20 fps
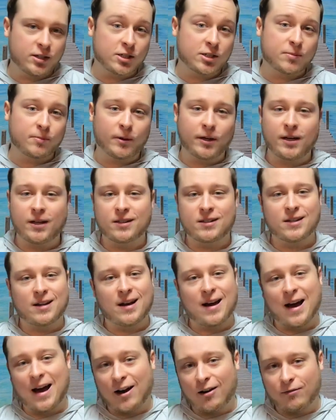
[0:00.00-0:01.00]
explains
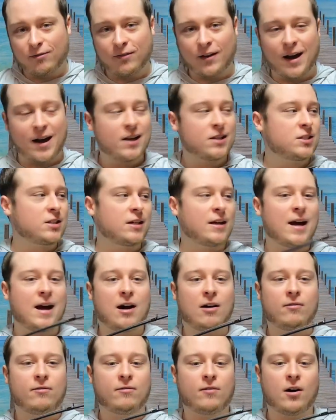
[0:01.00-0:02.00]
how fast and
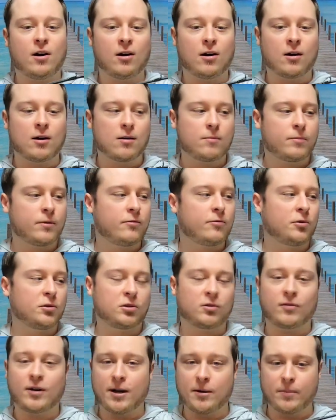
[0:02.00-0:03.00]
how far before
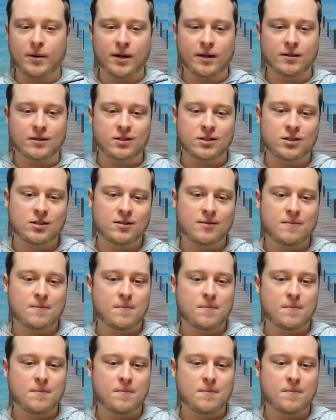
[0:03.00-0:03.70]
the rod bends.